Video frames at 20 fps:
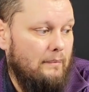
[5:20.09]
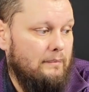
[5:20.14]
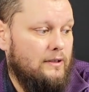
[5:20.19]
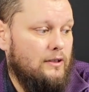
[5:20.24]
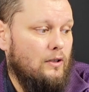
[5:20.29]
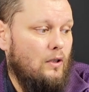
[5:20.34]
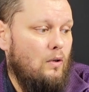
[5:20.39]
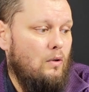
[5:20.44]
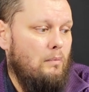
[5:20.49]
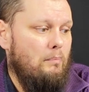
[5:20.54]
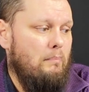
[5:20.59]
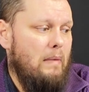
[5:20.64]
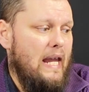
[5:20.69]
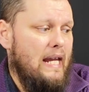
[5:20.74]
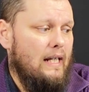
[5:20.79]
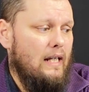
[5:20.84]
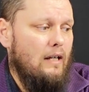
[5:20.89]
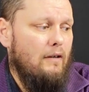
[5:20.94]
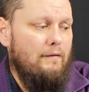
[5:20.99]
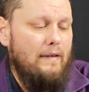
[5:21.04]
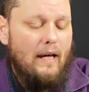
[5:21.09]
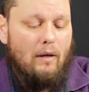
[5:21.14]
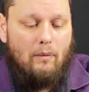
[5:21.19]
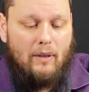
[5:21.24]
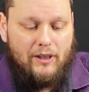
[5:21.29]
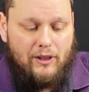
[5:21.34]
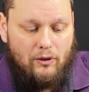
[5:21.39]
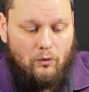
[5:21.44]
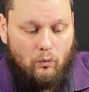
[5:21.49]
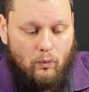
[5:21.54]
So make of that
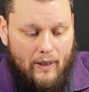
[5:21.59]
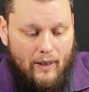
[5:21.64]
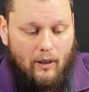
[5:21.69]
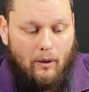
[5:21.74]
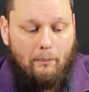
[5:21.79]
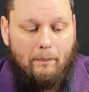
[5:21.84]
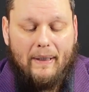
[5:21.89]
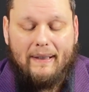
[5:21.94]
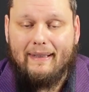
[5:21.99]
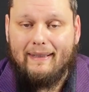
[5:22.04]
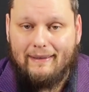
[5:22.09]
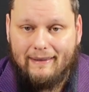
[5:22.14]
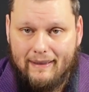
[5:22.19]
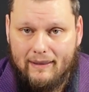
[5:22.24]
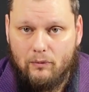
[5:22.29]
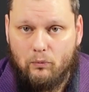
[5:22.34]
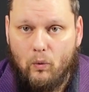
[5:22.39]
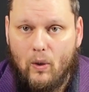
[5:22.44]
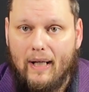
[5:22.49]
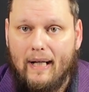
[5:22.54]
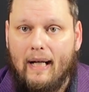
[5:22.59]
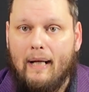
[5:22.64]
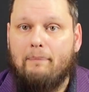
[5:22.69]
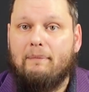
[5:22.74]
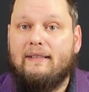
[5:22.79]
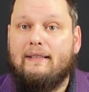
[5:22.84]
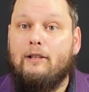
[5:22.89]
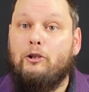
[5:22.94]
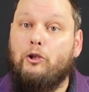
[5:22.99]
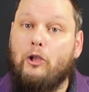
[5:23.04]
what you will, but this is what
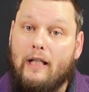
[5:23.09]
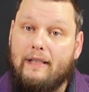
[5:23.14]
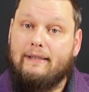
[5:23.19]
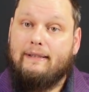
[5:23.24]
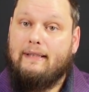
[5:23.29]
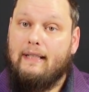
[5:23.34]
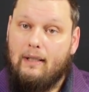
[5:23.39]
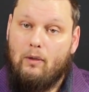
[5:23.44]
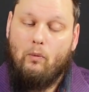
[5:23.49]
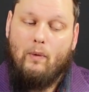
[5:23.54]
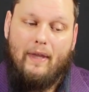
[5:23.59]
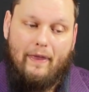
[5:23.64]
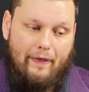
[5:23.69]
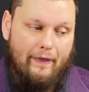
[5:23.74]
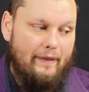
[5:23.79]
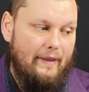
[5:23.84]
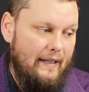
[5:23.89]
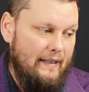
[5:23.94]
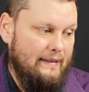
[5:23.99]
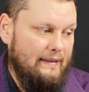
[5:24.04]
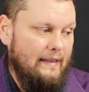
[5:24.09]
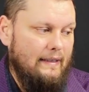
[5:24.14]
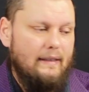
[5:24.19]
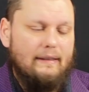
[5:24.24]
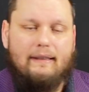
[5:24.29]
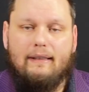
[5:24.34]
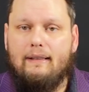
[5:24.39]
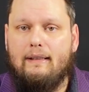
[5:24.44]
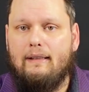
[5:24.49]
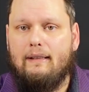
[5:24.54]
I'm suggesting with this. And
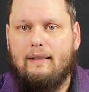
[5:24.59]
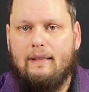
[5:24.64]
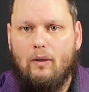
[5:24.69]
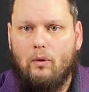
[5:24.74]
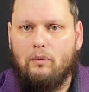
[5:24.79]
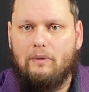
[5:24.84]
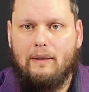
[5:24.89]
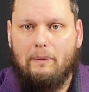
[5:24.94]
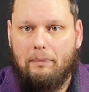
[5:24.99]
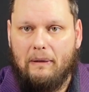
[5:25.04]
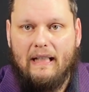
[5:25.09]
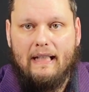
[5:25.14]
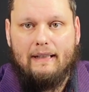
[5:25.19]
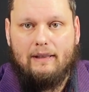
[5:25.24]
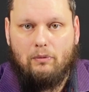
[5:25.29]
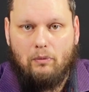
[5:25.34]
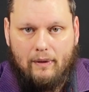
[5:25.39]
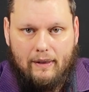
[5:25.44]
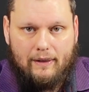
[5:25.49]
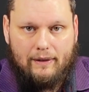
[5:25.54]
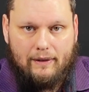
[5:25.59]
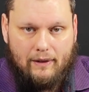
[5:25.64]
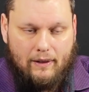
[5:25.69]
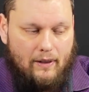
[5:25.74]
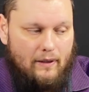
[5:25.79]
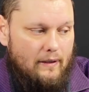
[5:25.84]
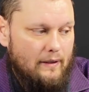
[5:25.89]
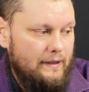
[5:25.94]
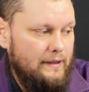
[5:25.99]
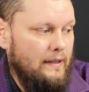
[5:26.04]
this isn't the only place where this
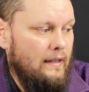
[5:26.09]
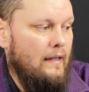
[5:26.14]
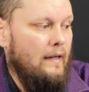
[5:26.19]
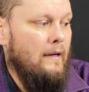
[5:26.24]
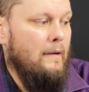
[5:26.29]
occurs.